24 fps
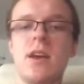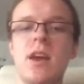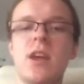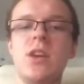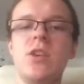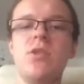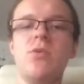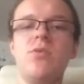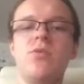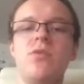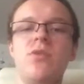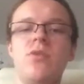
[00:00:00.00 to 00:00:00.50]
Hey
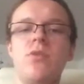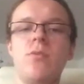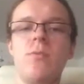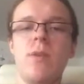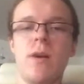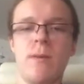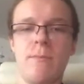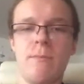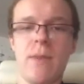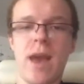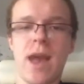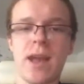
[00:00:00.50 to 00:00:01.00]
YouTube,
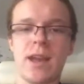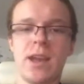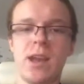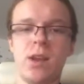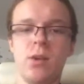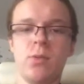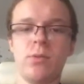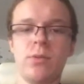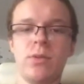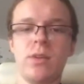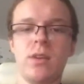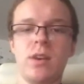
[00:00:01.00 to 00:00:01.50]
I'm back
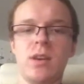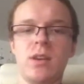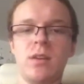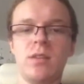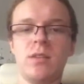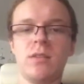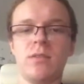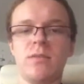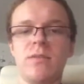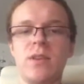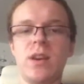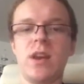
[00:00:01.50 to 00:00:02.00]
here with
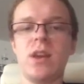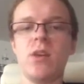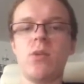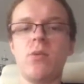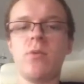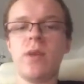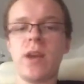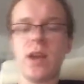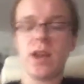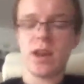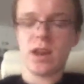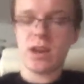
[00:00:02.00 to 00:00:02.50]
another
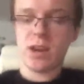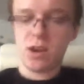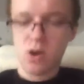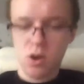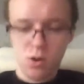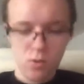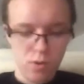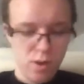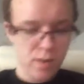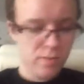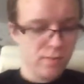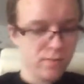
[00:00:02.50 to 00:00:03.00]
video, and I
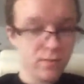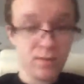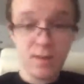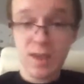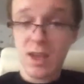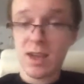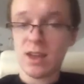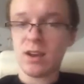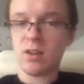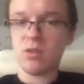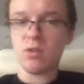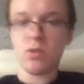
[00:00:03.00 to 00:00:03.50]
know I've
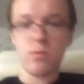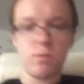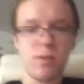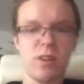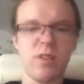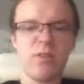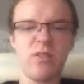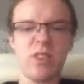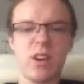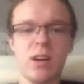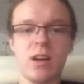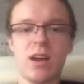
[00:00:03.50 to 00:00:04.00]
taken a little
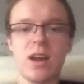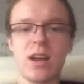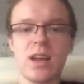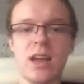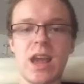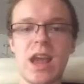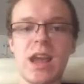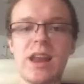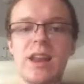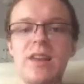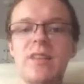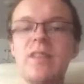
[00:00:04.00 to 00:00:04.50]
bit of a
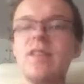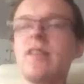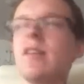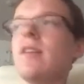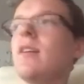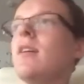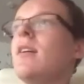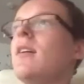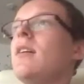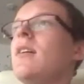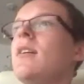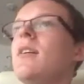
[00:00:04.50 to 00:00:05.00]
hiatus
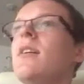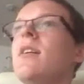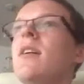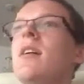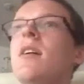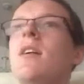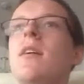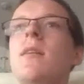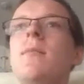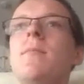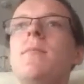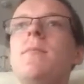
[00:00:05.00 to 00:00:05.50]

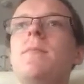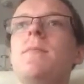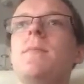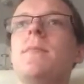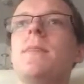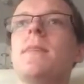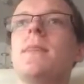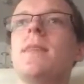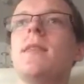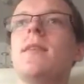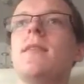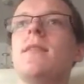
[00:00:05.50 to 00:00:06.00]
um,
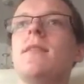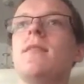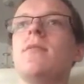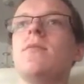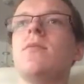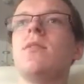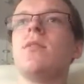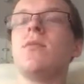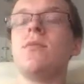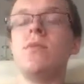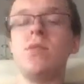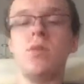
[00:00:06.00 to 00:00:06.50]

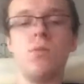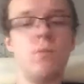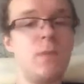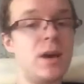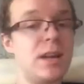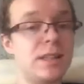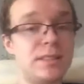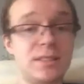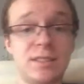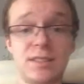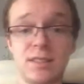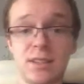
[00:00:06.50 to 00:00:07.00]
for a few
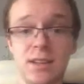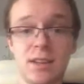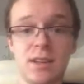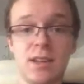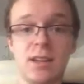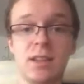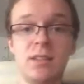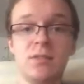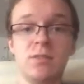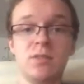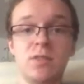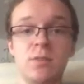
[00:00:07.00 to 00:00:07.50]
months,
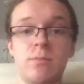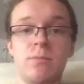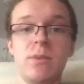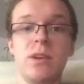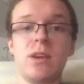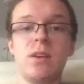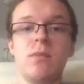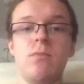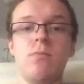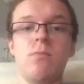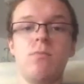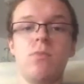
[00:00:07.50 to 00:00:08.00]
and there's a
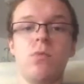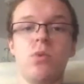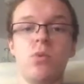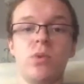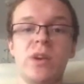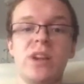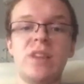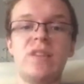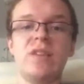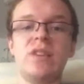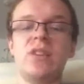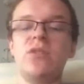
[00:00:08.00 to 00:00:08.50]
big
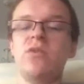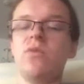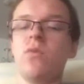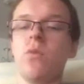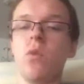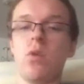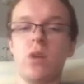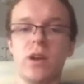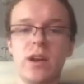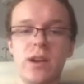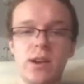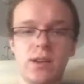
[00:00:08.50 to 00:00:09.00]
reason
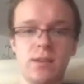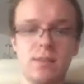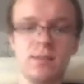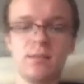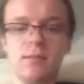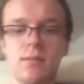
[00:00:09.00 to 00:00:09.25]
for it.